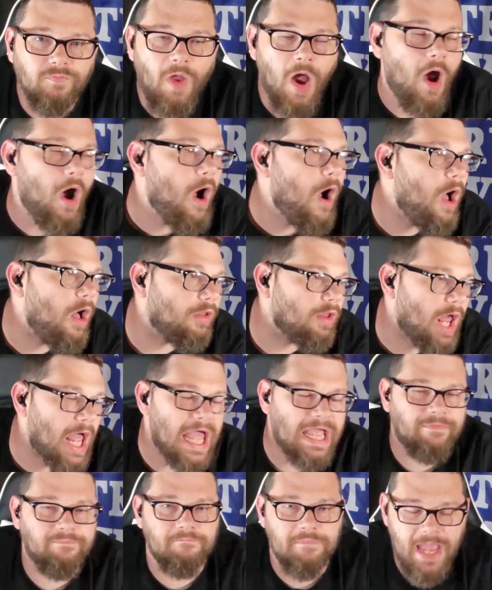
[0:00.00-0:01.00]
All
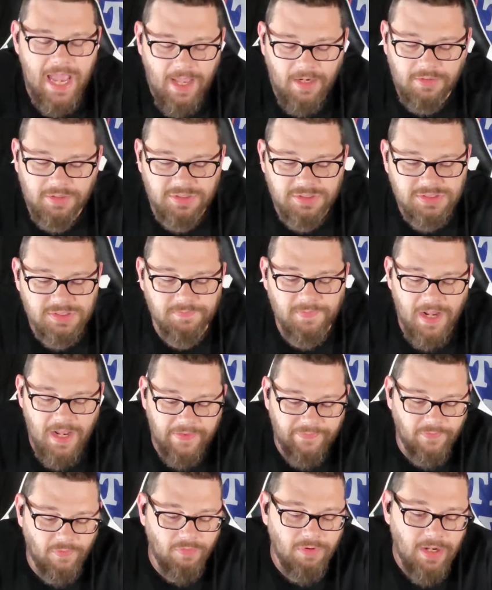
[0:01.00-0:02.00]
life matters, by
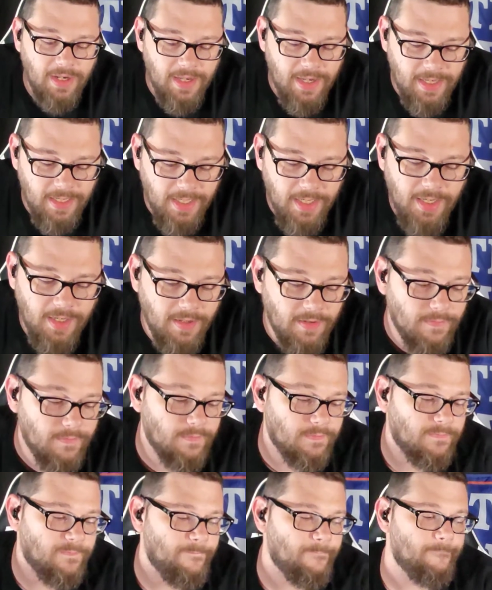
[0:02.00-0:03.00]
the way.
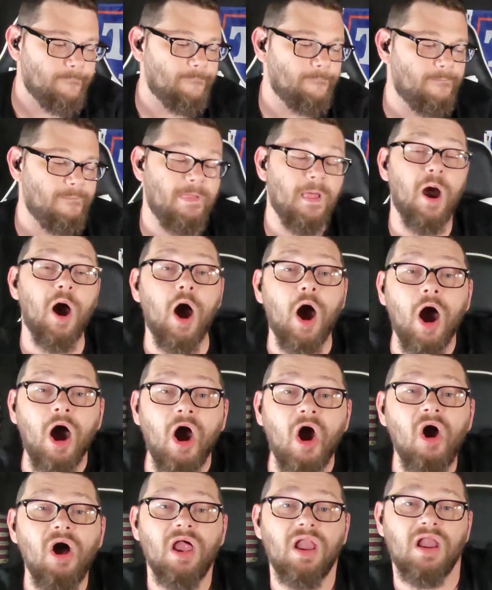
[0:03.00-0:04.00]

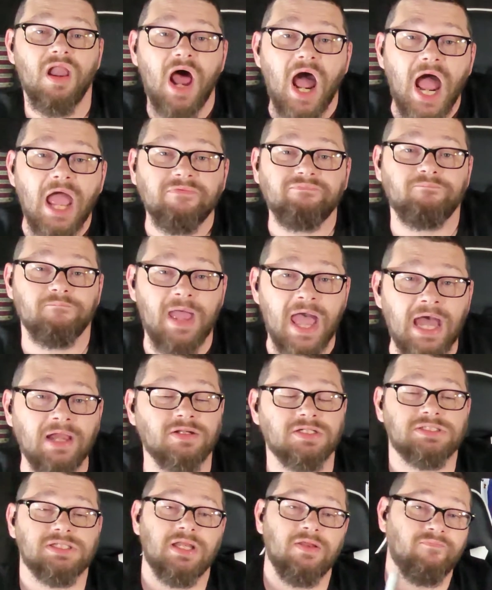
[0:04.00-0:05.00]
All life
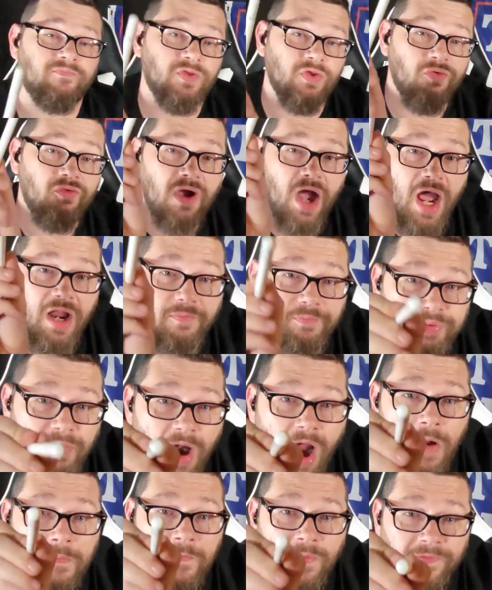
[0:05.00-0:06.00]
matters. And if you got a
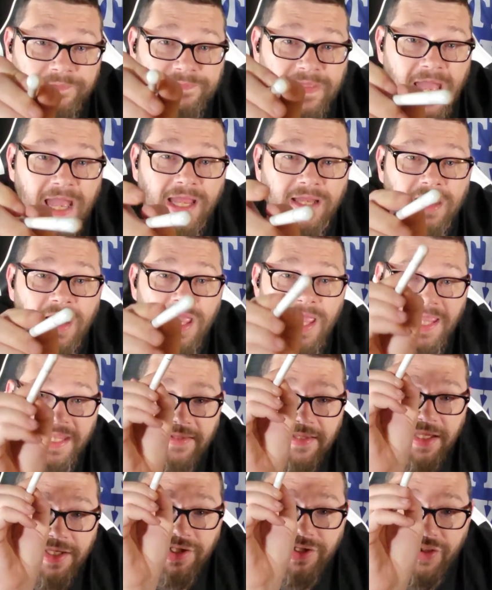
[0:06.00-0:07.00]
problem with that,
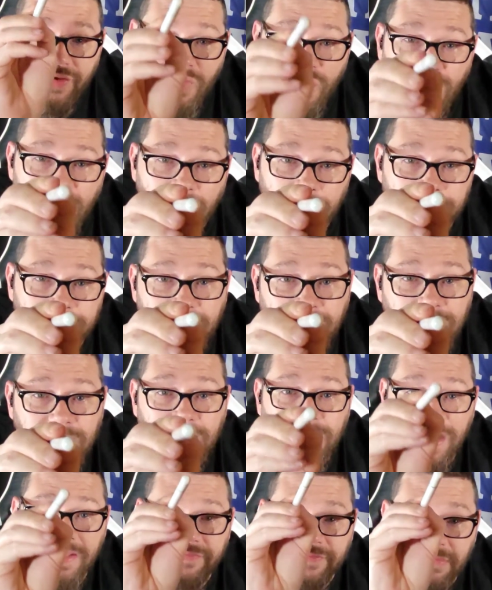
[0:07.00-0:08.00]
then you are a
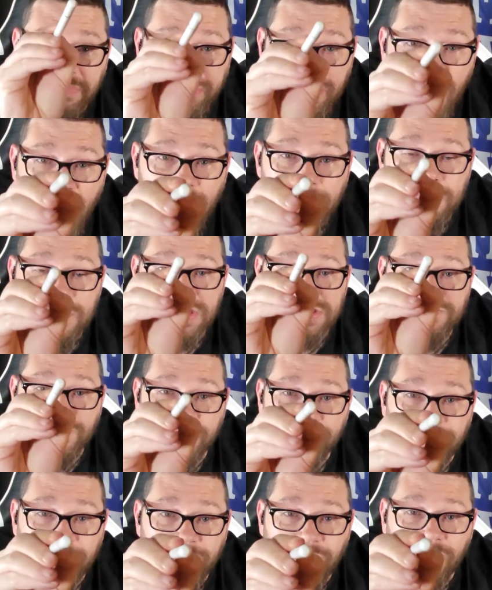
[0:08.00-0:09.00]
bigot, and the problem is
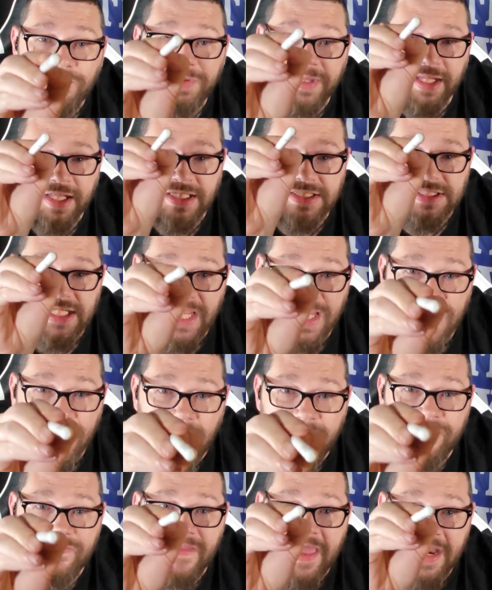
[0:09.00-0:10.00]
with you, because
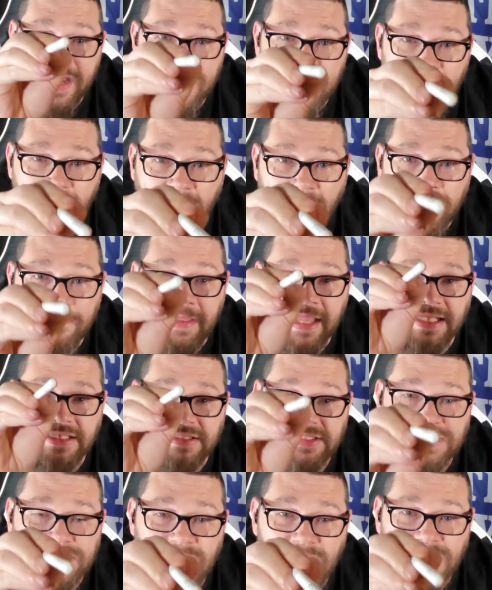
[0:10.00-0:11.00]
in the name it
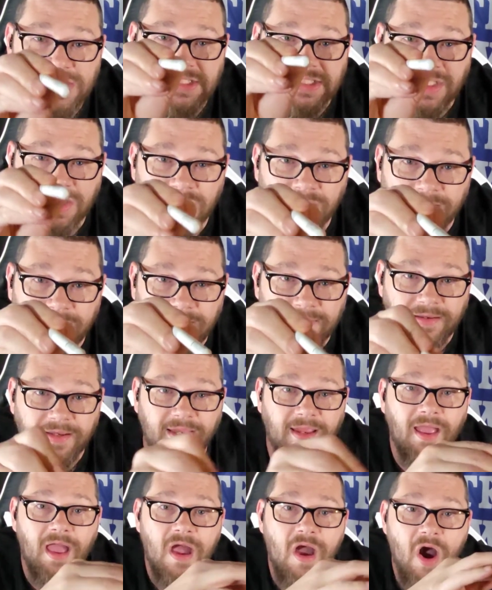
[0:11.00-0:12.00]
says
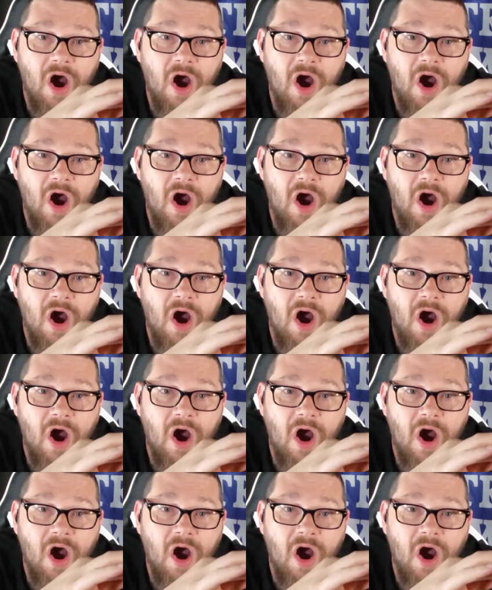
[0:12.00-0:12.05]
clearly,